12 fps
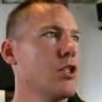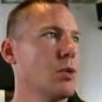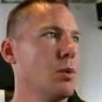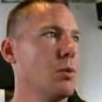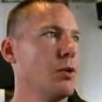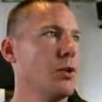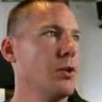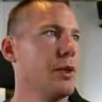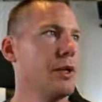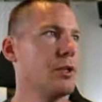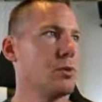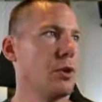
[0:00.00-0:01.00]
So what we'll do
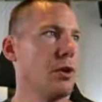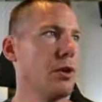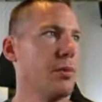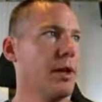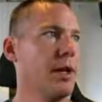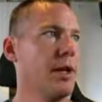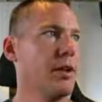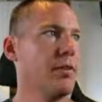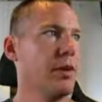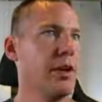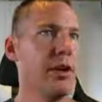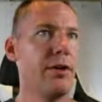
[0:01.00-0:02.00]
is we'll go to the beginning of the
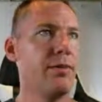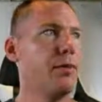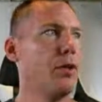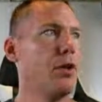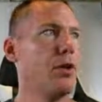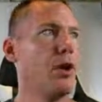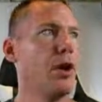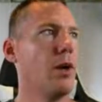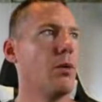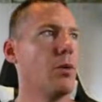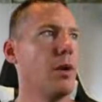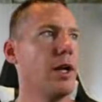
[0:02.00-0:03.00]
video,
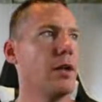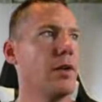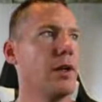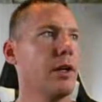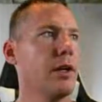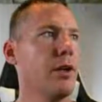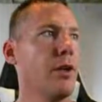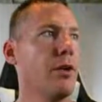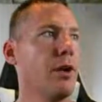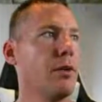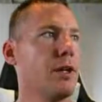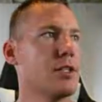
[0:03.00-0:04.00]
we'll right click, oh
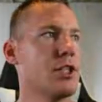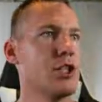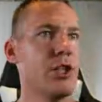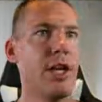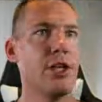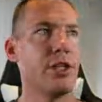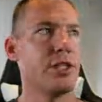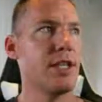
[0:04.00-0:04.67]
no, let's just change the